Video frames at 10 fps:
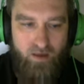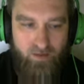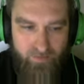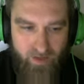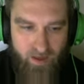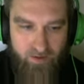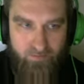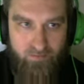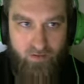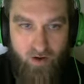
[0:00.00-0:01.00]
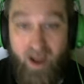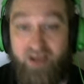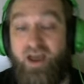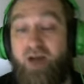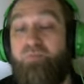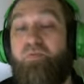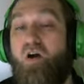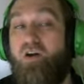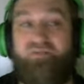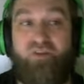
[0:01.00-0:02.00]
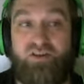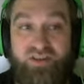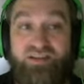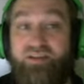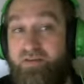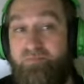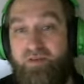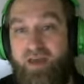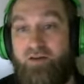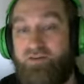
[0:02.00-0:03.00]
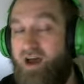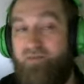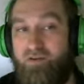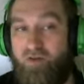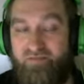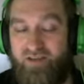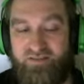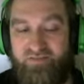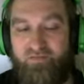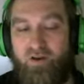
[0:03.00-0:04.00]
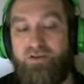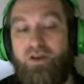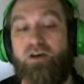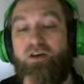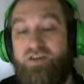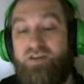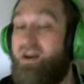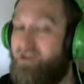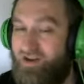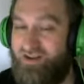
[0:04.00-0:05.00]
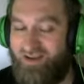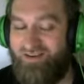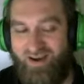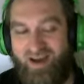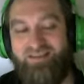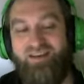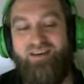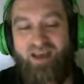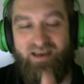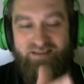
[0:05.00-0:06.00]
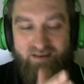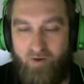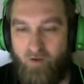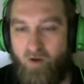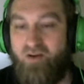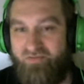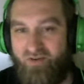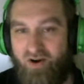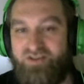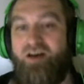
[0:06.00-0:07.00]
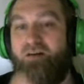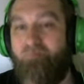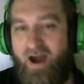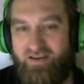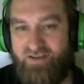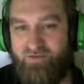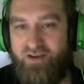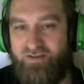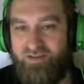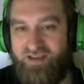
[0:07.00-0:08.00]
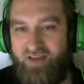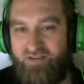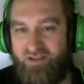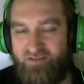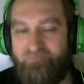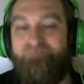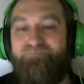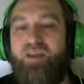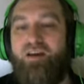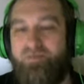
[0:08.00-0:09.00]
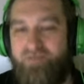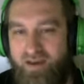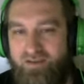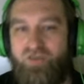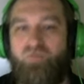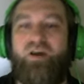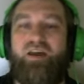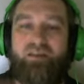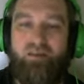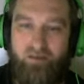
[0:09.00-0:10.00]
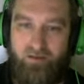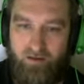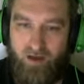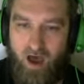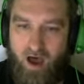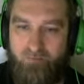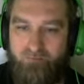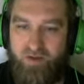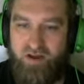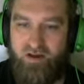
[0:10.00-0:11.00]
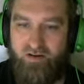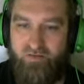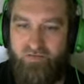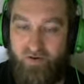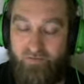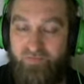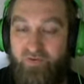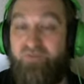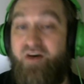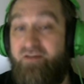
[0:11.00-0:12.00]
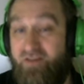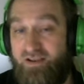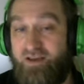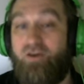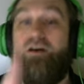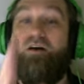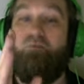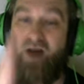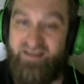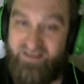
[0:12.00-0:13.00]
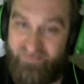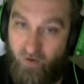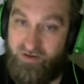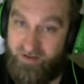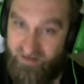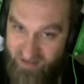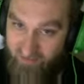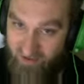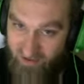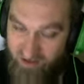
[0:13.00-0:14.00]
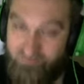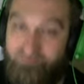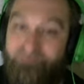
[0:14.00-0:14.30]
Then, or actually, I would Perona first because if he counters out, then he'll have less than five cards. So what I should have done here, guys, is Perona first, minus three to the seven Lin, then swing um, for for five at leader, minus four to the seven Lin,